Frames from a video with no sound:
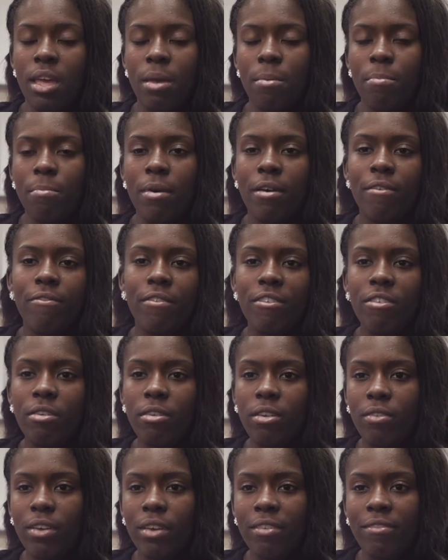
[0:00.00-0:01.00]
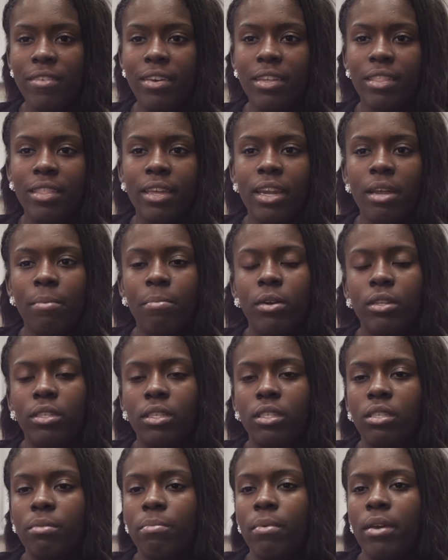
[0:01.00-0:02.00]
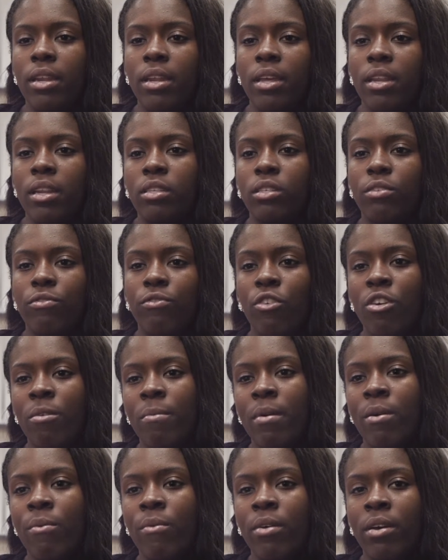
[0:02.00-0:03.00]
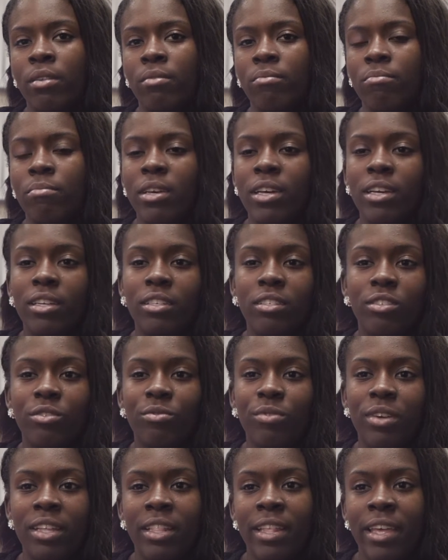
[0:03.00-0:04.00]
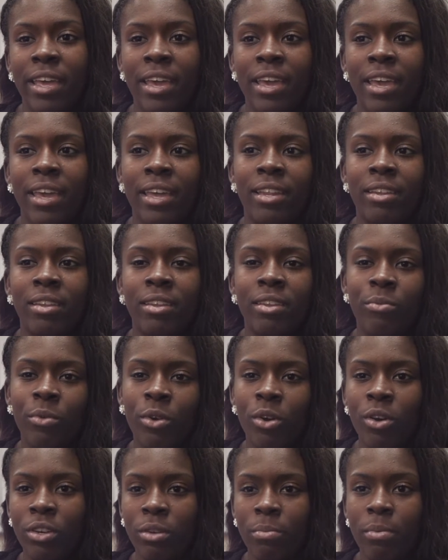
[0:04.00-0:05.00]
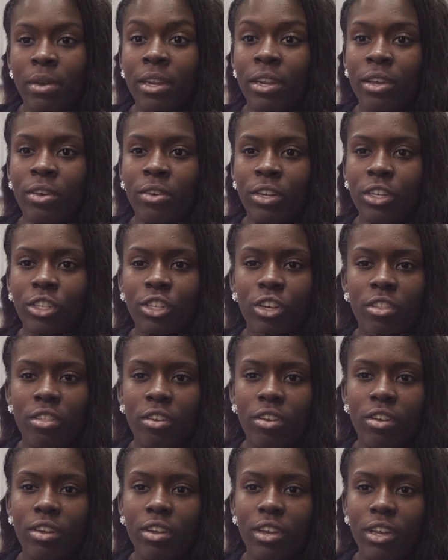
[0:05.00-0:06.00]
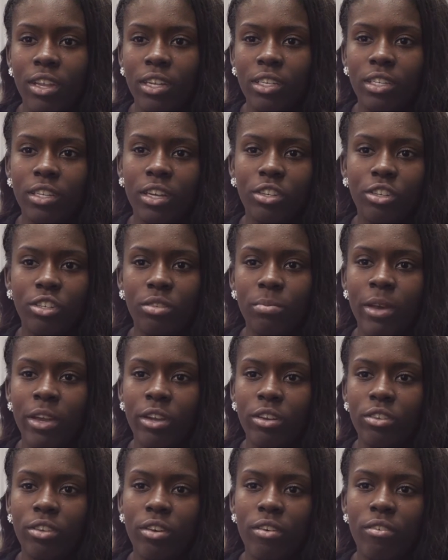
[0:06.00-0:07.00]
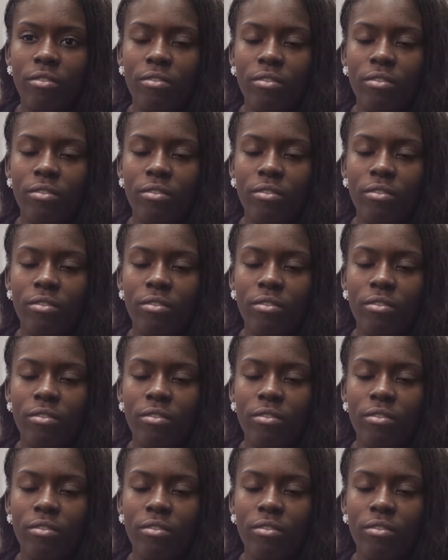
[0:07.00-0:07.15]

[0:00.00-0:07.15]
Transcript: My favorite event that I participate in is a 4x1 because it's a relay and we're all depending on each other and it's not just by yourself.